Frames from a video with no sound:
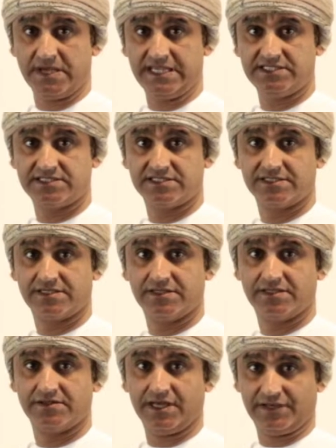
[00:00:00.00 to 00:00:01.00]
base,
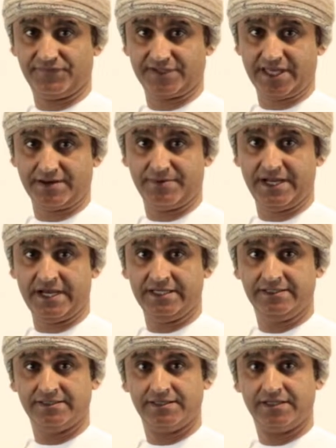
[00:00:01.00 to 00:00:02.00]
the alpha
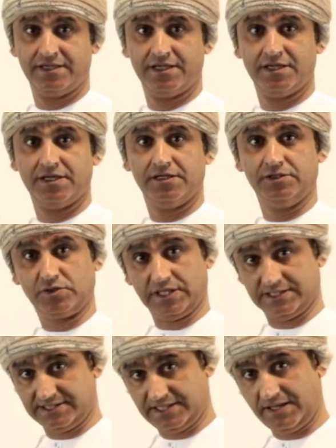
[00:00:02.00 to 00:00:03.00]
carbanion. You
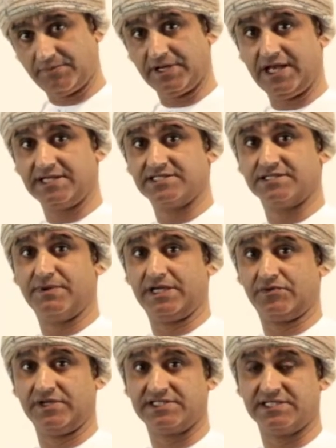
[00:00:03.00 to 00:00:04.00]
can stabilize it by
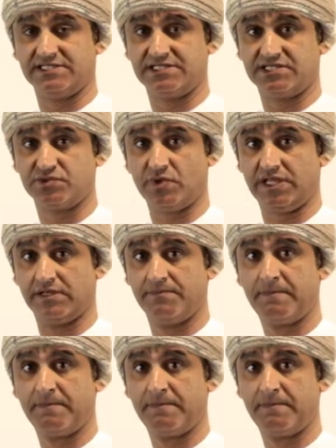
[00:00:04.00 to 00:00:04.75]
resonance as well.